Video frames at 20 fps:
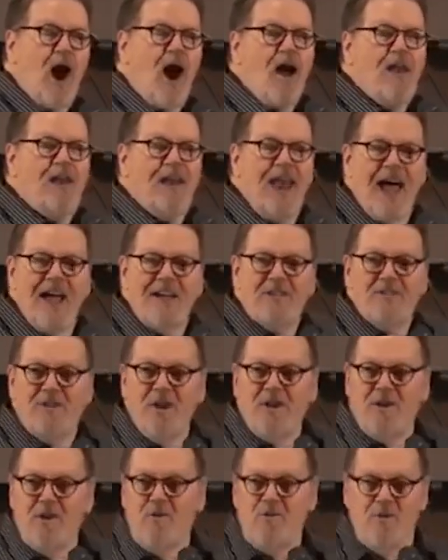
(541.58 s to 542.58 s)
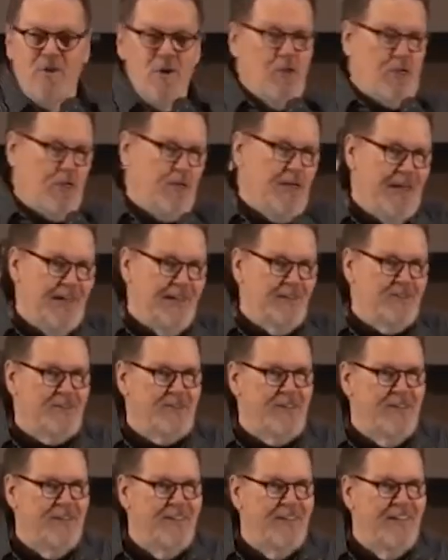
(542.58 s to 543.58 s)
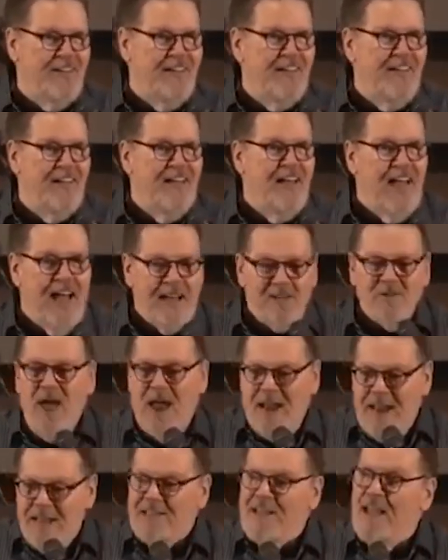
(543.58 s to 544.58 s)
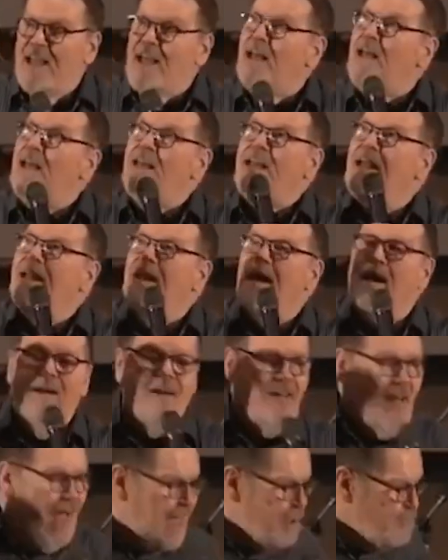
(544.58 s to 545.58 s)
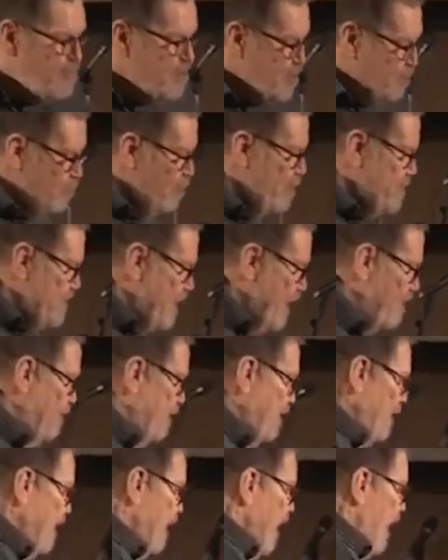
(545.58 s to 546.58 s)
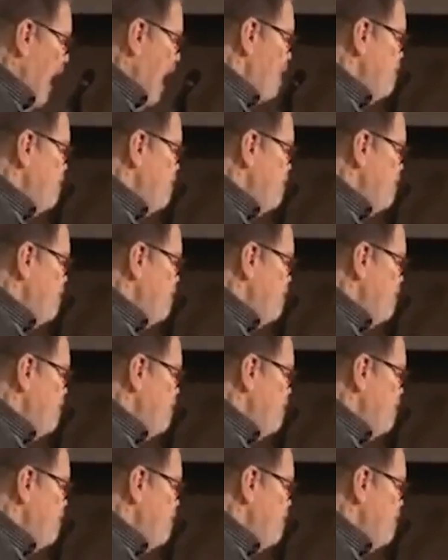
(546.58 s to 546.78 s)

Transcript: God likes to do new things. That's, and he, isn't it uh, Amos 3 7?